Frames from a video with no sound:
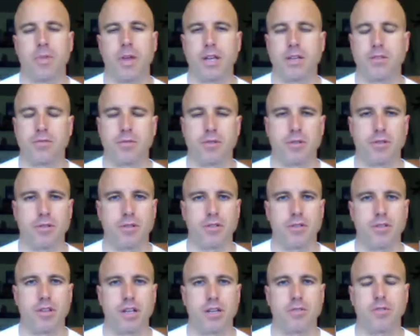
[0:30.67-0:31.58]
thanks
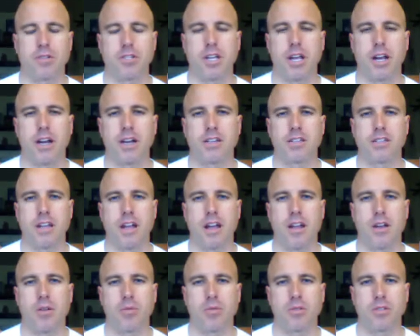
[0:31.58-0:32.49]
for checking us
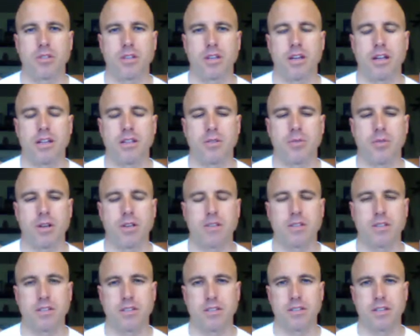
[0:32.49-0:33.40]
out. We'll see you at the
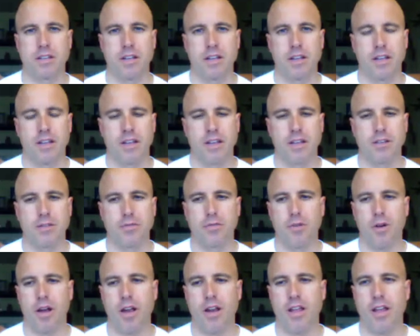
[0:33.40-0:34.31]
races. It's
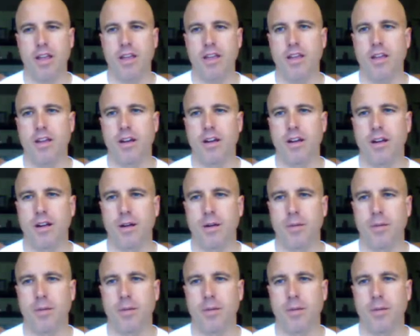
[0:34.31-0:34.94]
Friday. It's